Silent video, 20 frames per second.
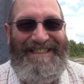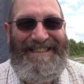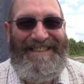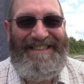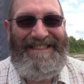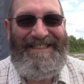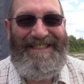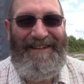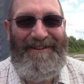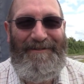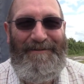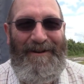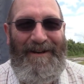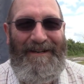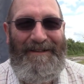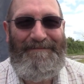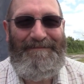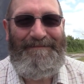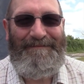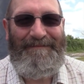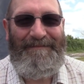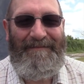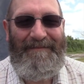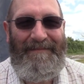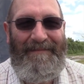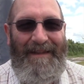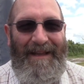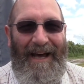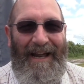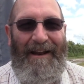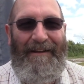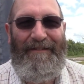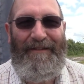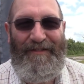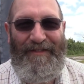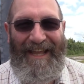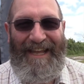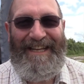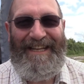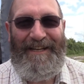So I'll have a
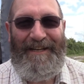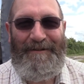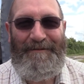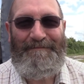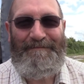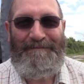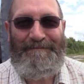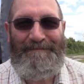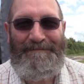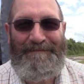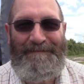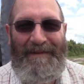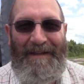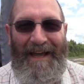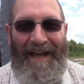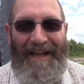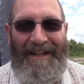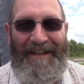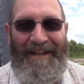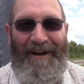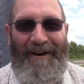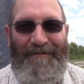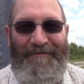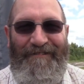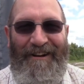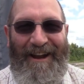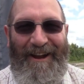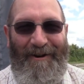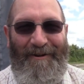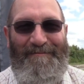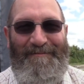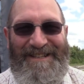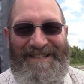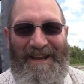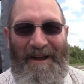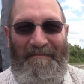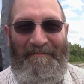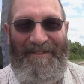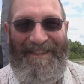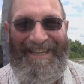think, and then I'll crack on with
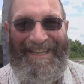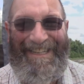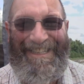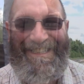something.